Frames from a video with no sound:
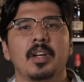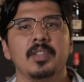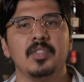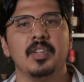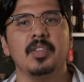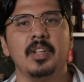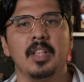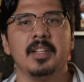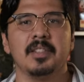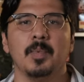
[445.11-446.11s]
consider the
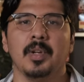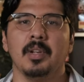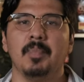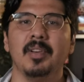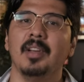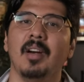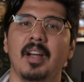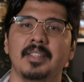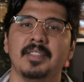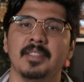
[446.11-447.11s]
glass that we're gonna put our
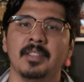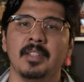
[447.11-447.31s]
ice in.